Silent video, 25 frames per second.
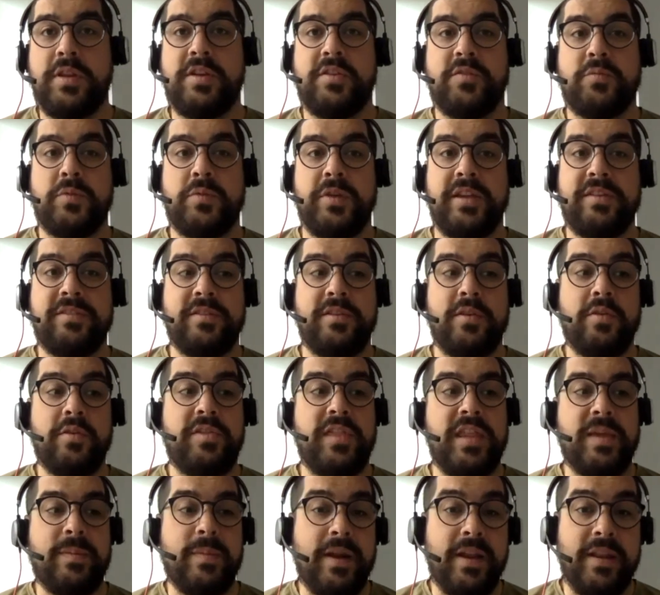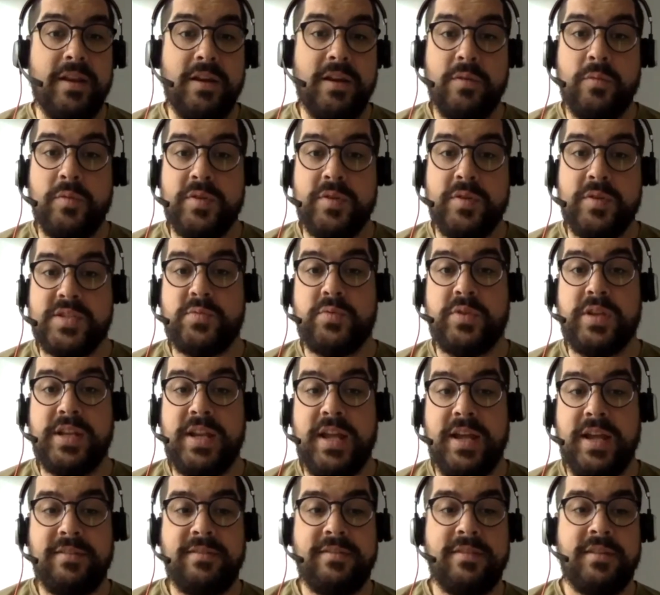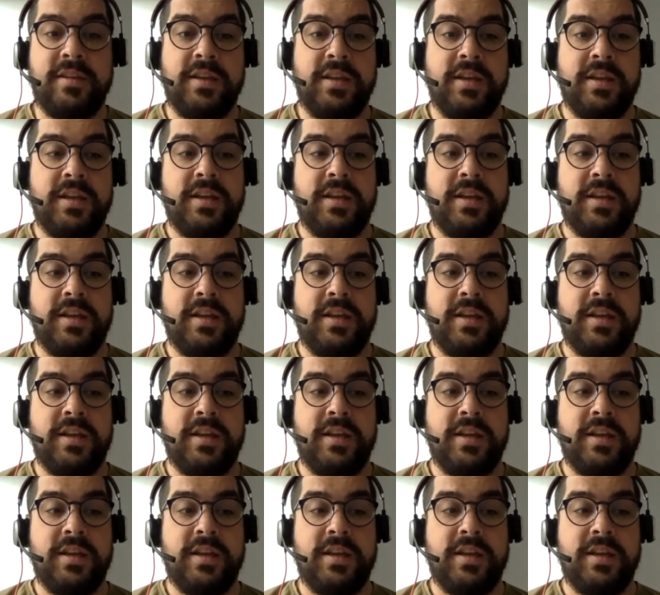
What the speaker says: They just released a new theme editor, which is really nice.